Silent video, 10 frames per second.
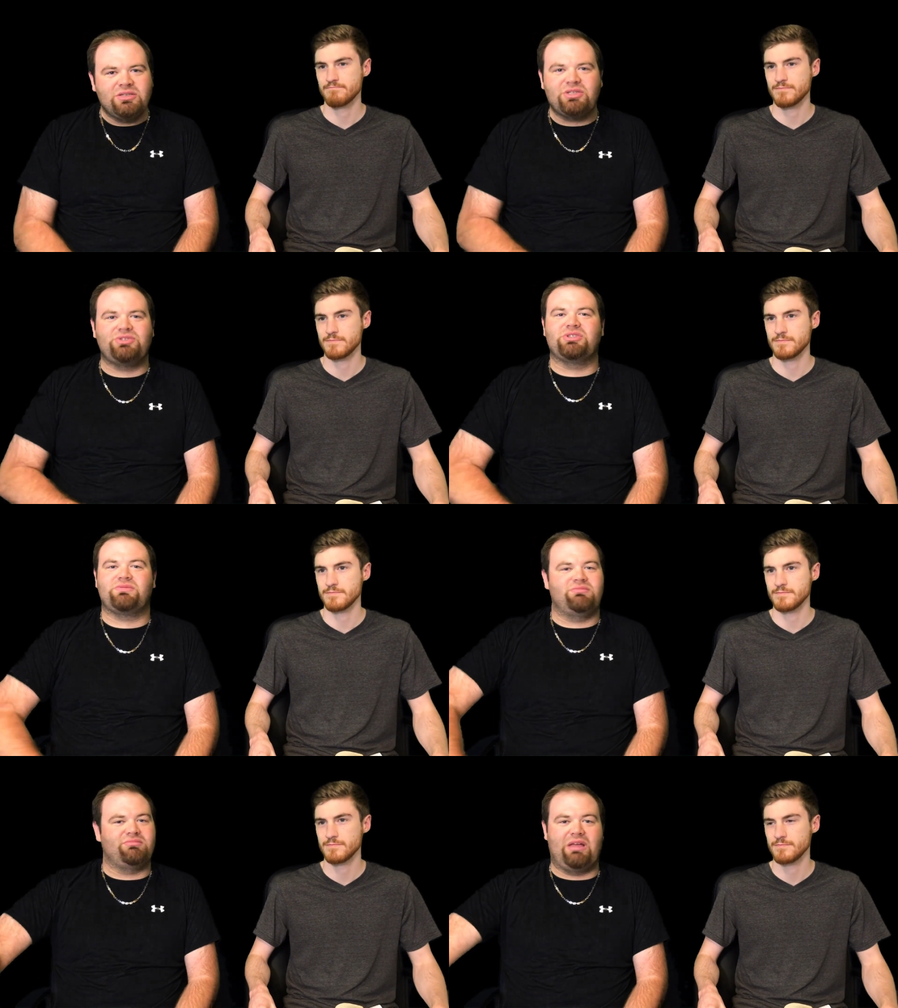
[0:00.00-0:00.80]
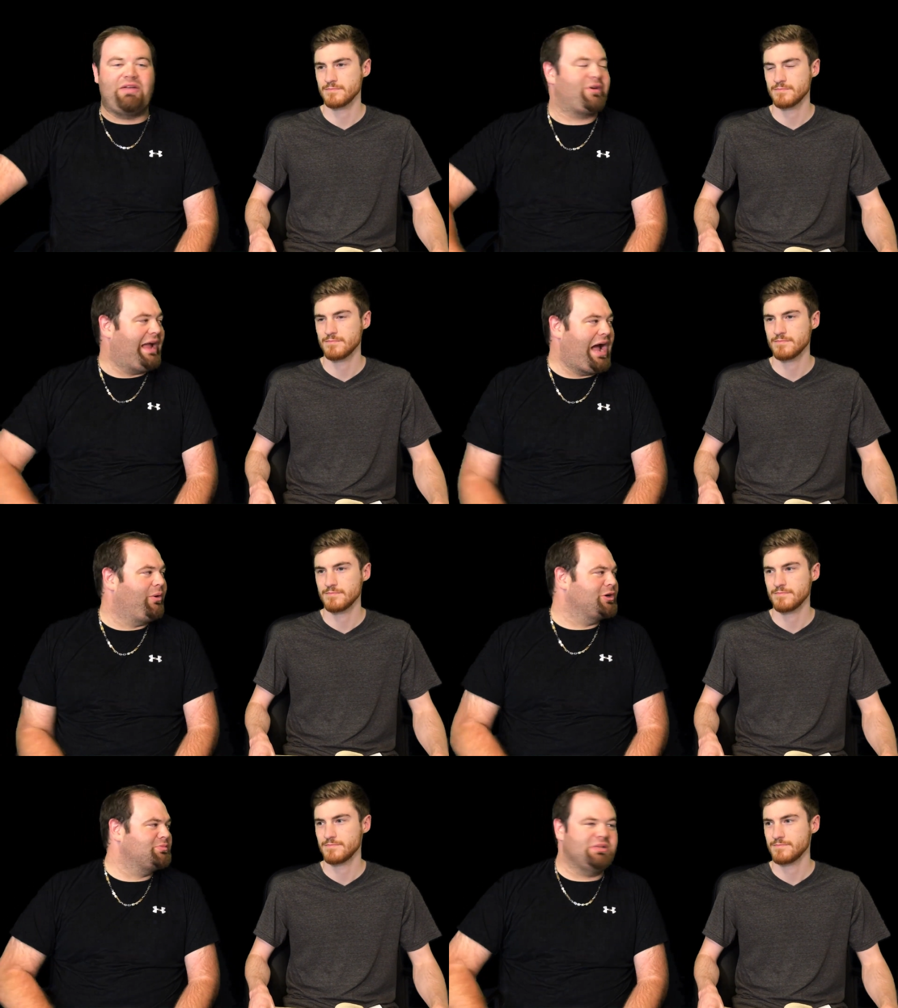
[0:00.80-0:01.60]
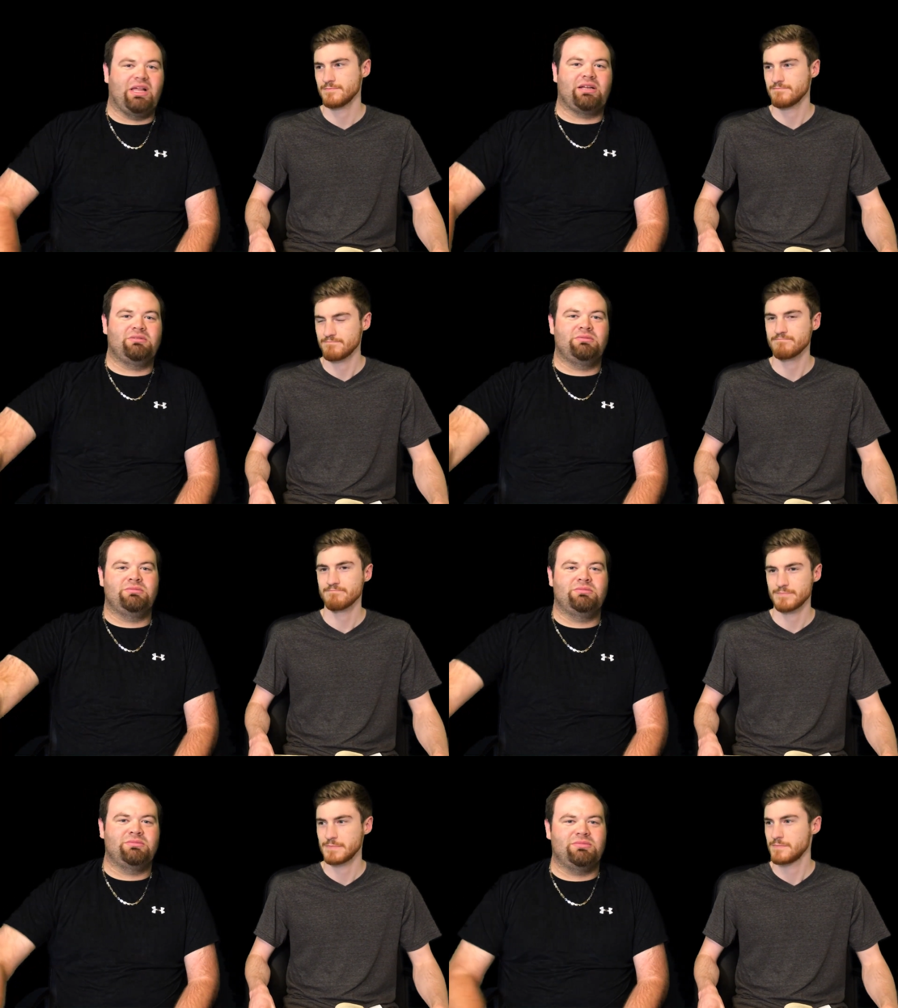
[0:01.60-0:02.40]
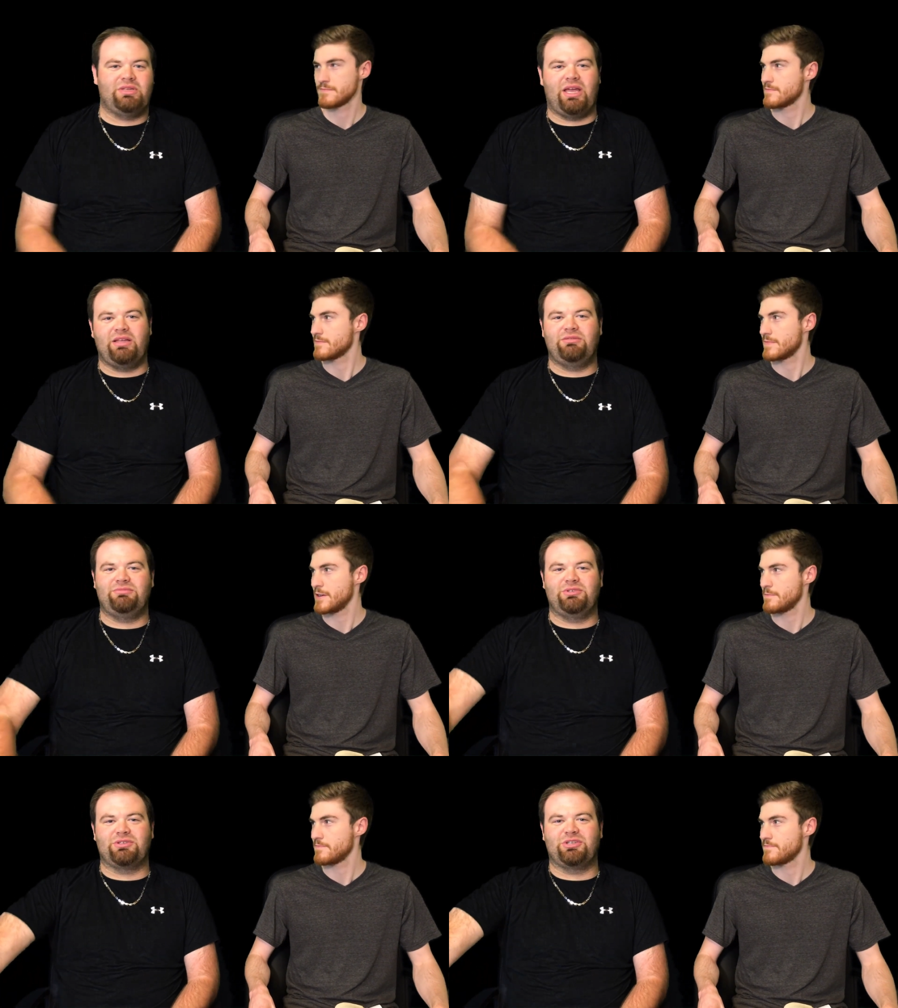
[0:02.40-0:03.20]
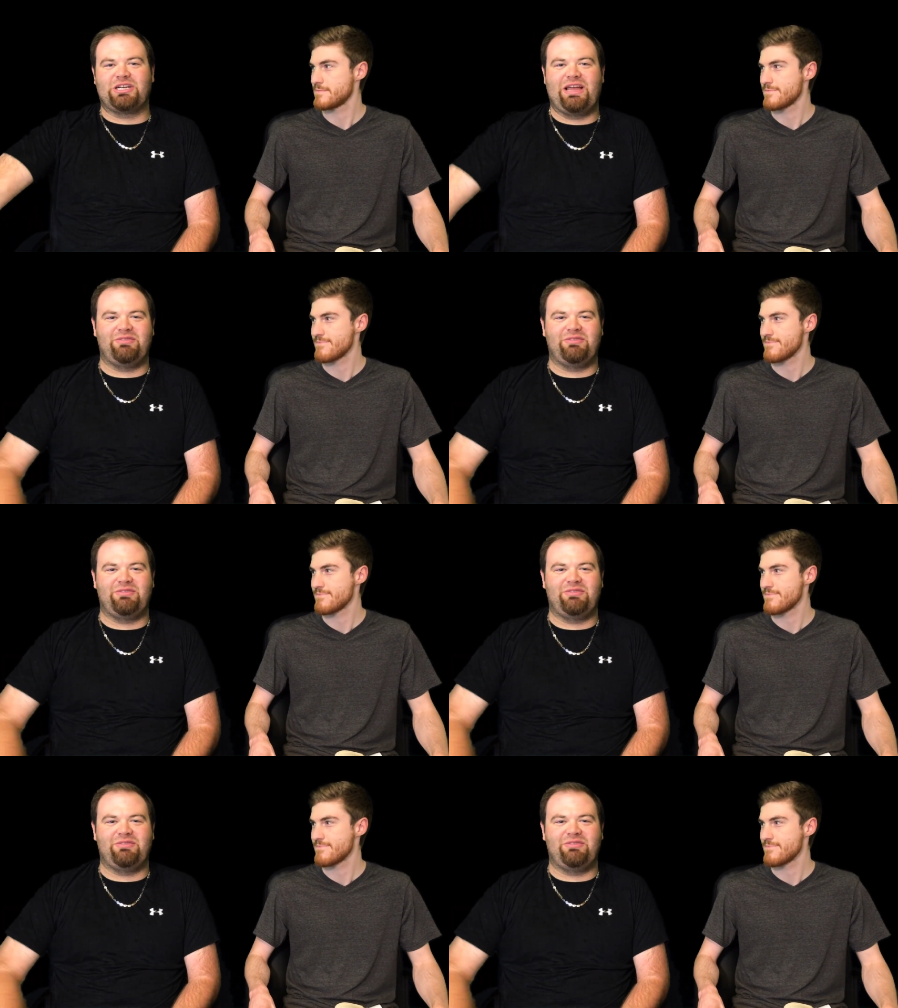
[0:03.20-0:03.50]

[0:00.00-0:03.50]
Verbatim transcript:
Speaker 1: You just every hour just be like, okay, yep. you're, you're going to